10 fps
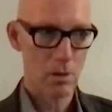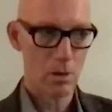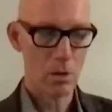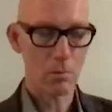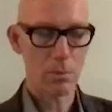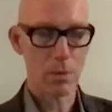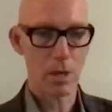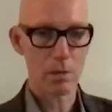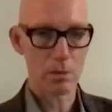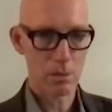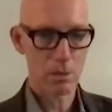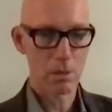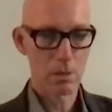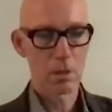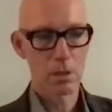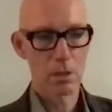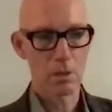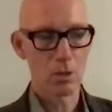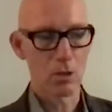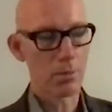occupied you uh,
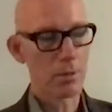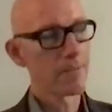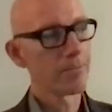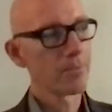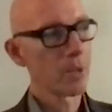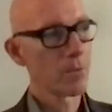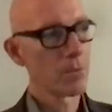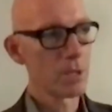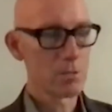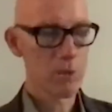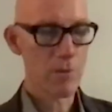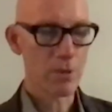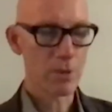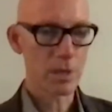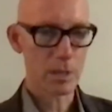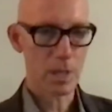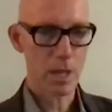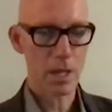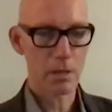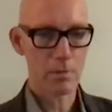know, Europe, because he's referencing the
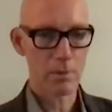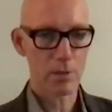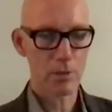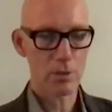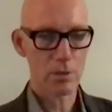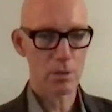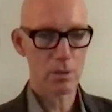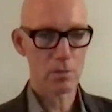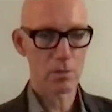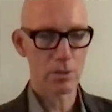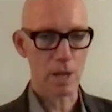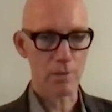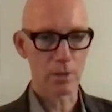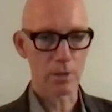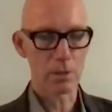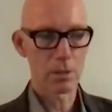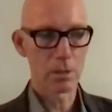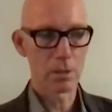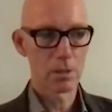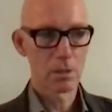Hague Conventions, which governed
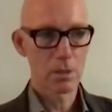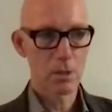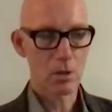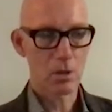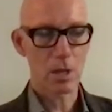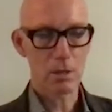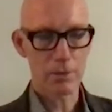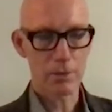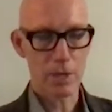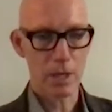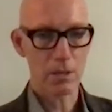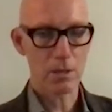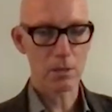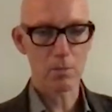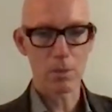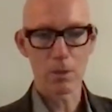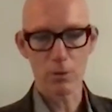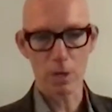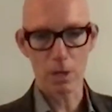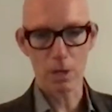conduct of states in
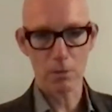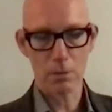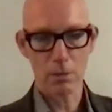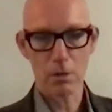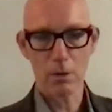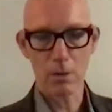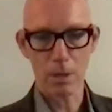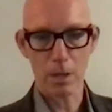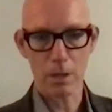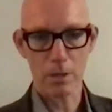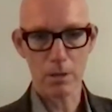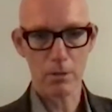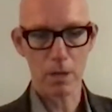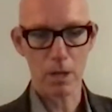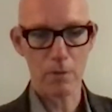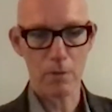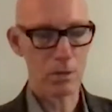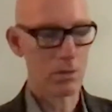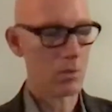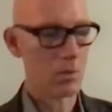administering occupied territory after
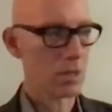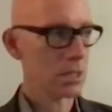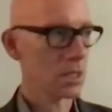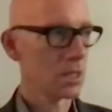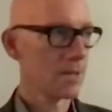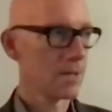conquest.